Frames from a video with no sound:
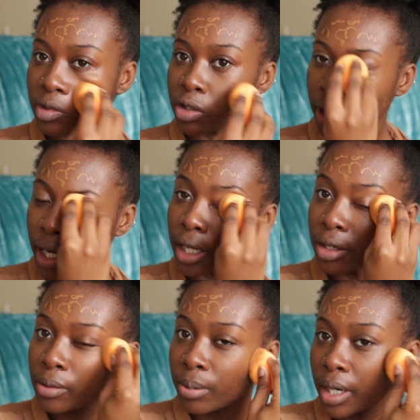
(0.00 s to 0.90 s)
trying
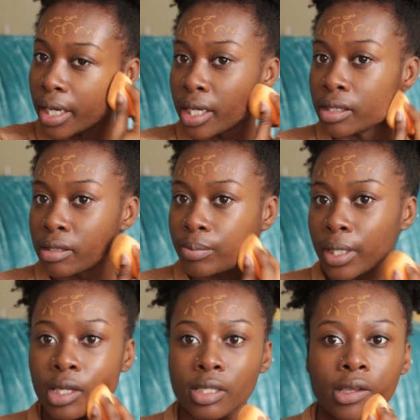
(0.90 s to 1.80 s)
new brands,
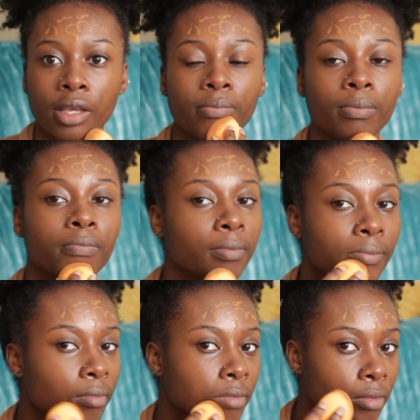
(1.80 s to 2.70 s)
because like
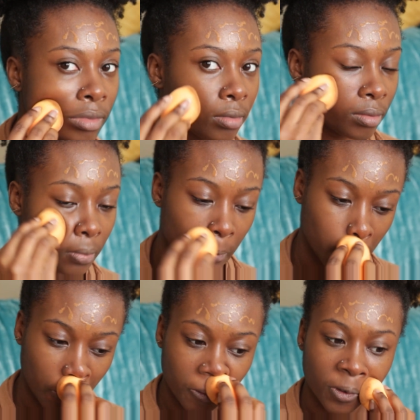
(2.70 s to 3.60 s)
you
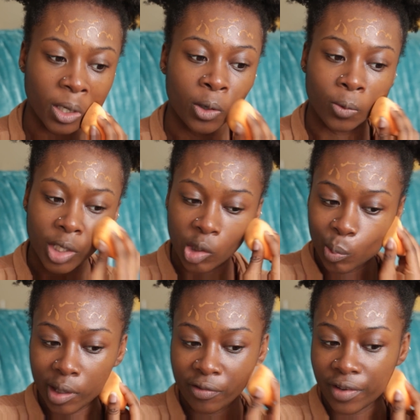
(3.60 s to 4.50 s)
never know what you
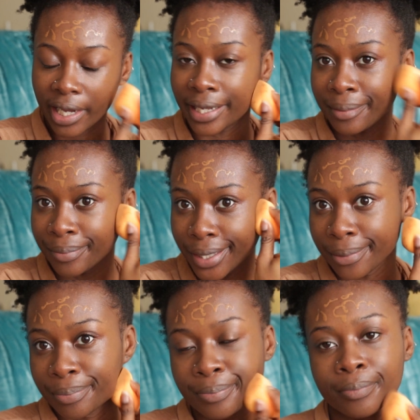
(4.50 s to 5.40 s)
might find. But